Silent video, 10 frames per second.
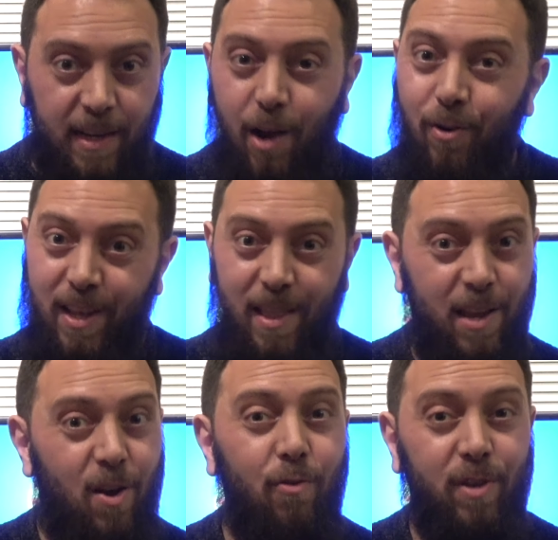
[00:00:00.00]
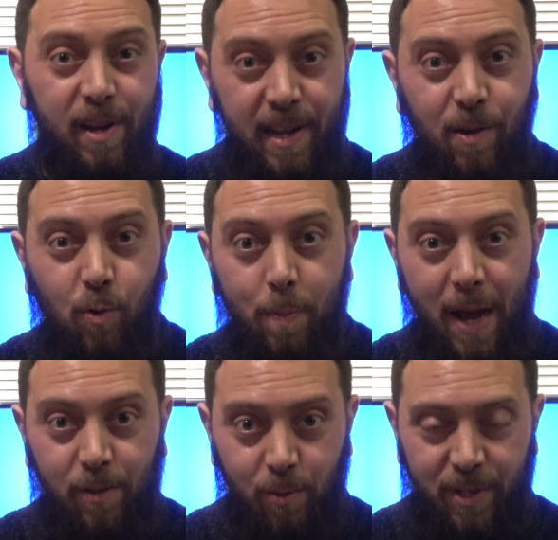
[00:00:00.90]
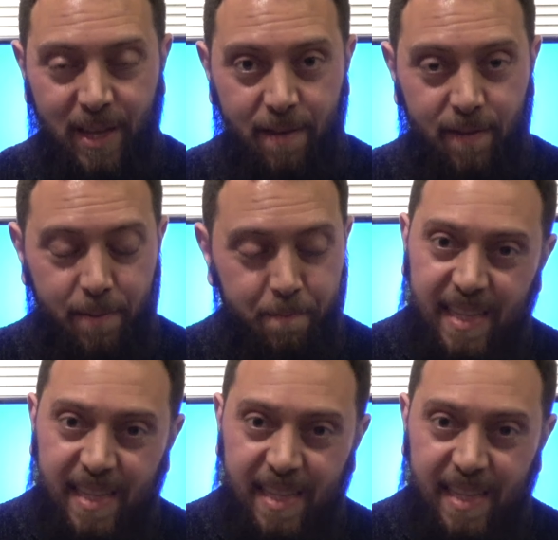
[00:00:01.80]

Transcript: currently they are in a legal battle together.